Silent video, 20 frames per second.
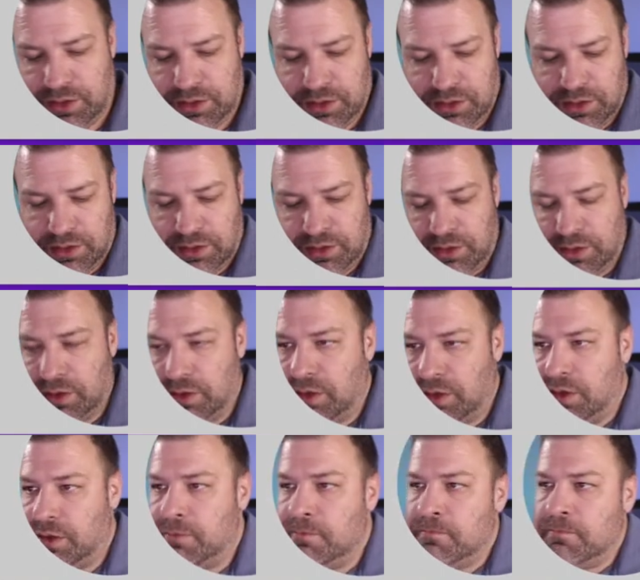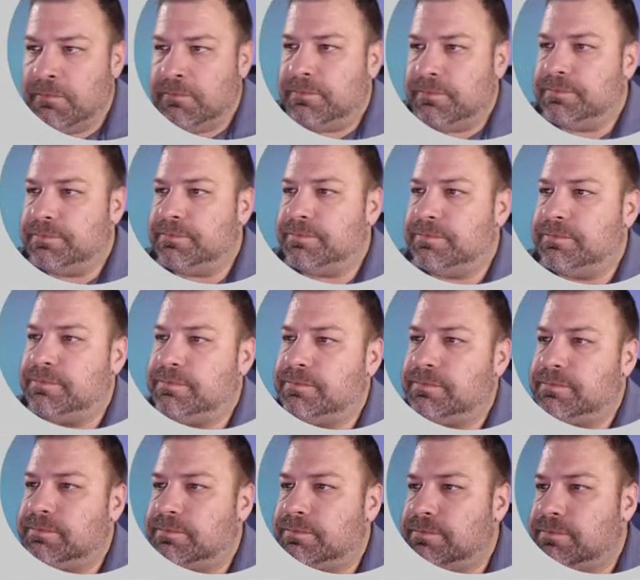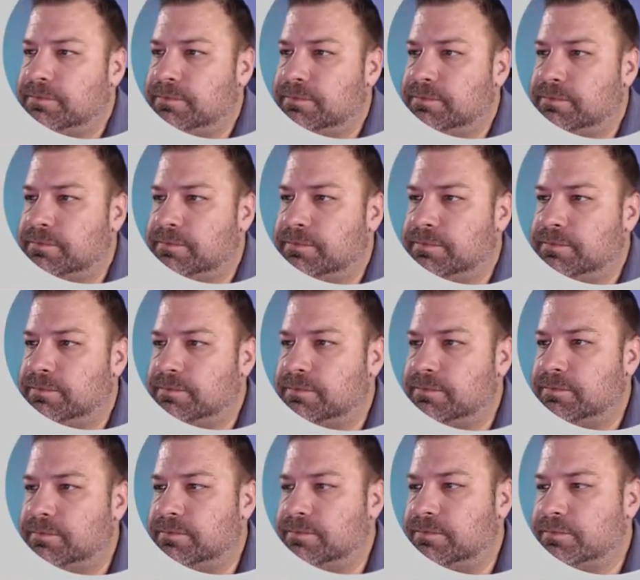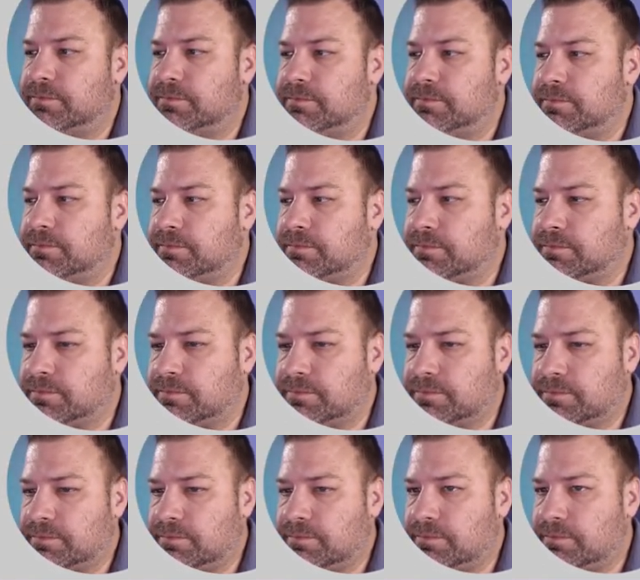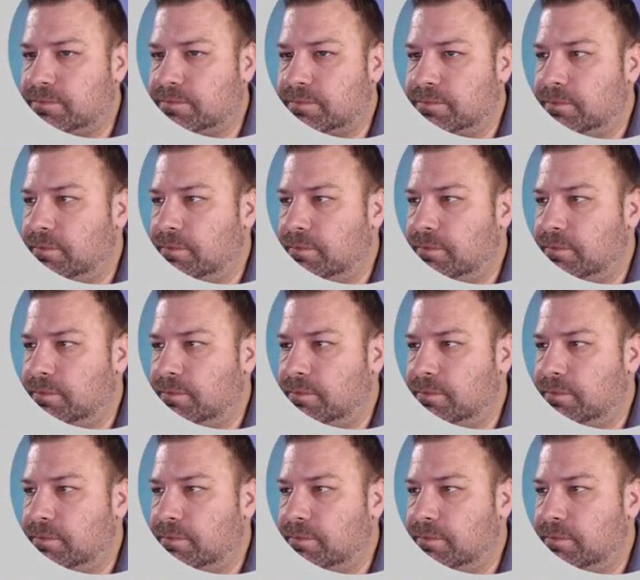(silence)